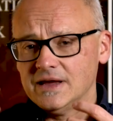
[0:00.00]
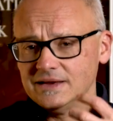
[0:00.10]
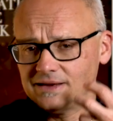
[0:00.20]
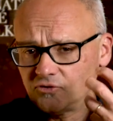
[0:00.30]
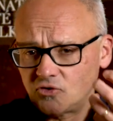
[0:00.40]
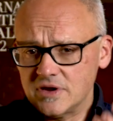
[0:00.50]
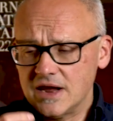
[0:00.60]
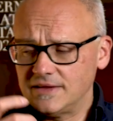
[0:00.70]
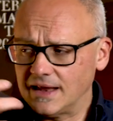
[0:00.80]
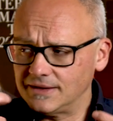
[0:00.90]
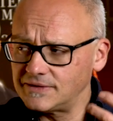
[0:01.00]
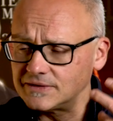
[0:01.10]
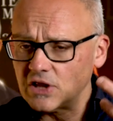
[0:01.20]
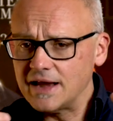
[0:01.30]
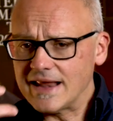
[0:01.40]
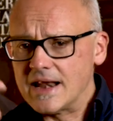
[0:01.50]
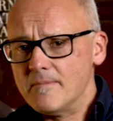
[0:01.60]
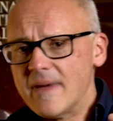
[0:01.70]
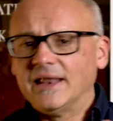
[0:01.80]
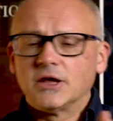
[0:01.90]
It does create that slight
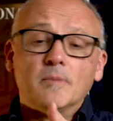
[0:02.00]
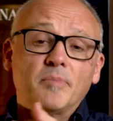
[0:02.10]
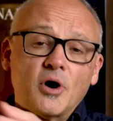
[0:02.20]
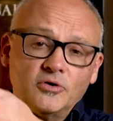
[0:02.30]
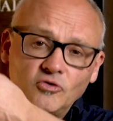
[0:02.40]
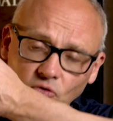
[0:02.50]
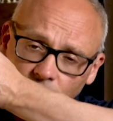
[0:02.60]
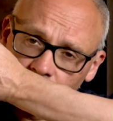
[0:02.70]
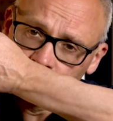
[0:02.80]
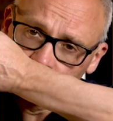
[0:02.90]
animalic component to it.